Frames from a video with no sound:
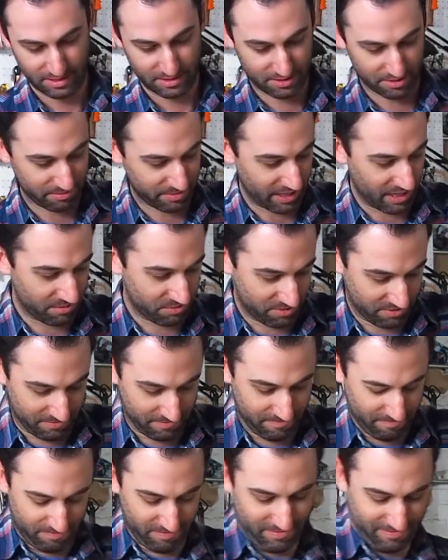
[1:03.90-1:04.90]
Sometimes
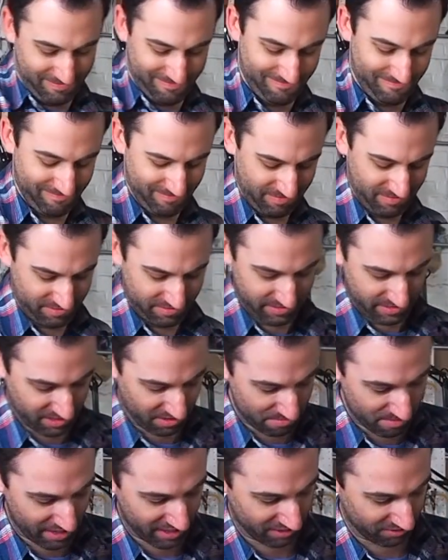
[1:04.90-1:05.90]
you
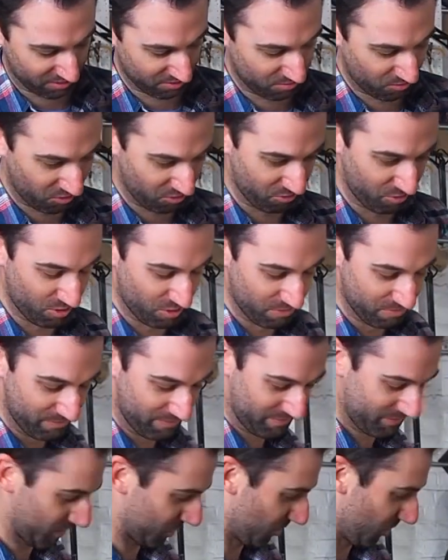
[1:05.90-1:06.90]
gotta make a little more room
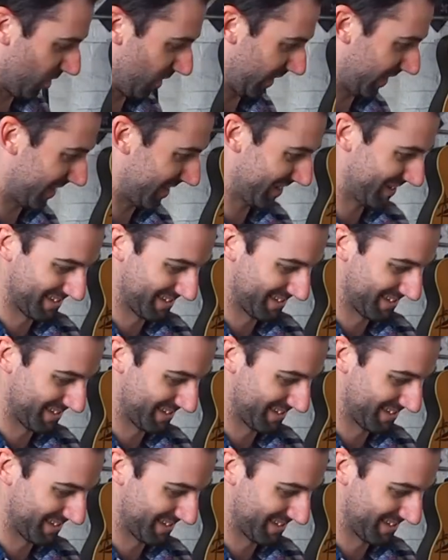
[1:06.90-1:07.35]
to work.